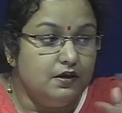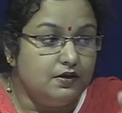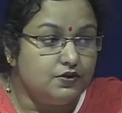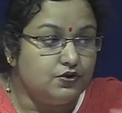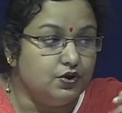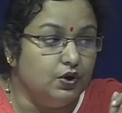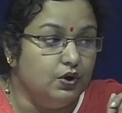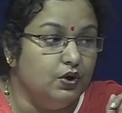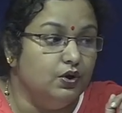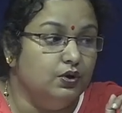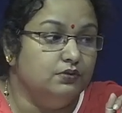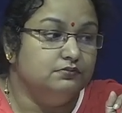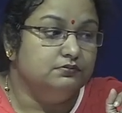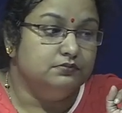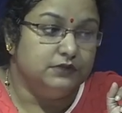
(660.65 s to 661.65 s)

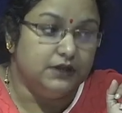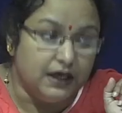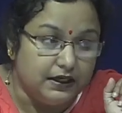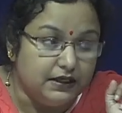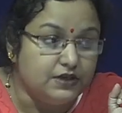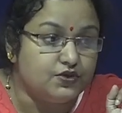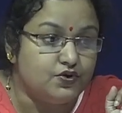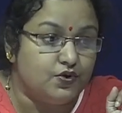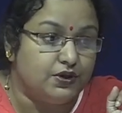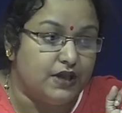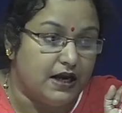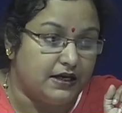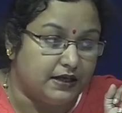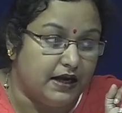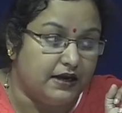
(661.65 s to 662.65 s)
So, they understood
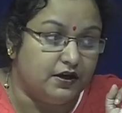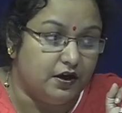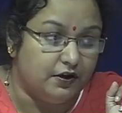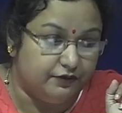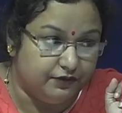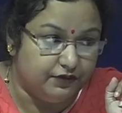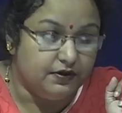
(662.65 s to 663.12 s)
that kind of